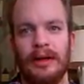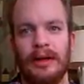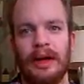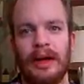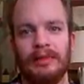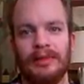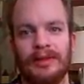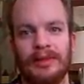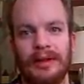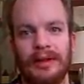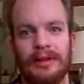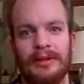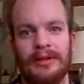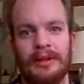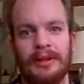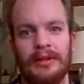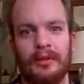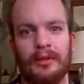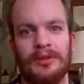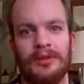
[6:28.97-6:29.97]
And
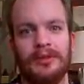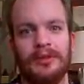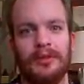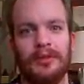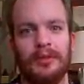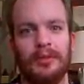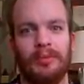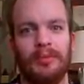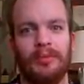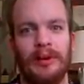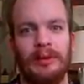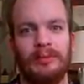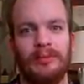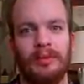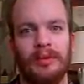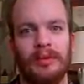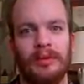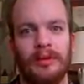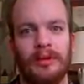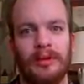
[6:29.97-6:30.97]
besides, in Western Europe, people,